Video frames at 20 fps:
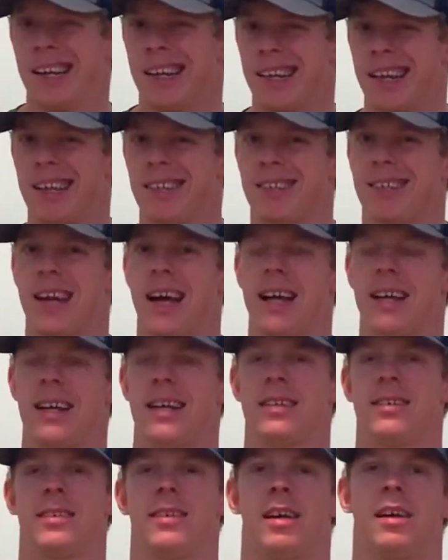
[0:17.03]
And that's not
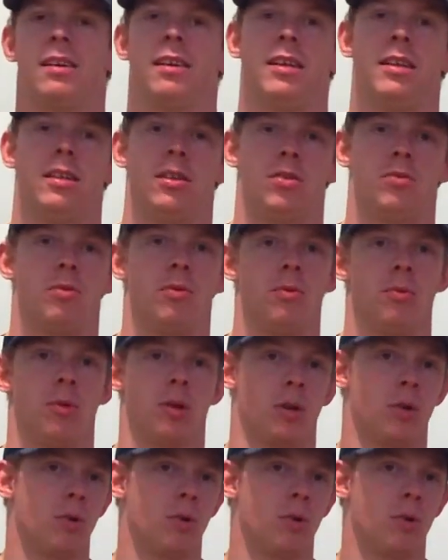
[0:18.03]
necessarily the truth. The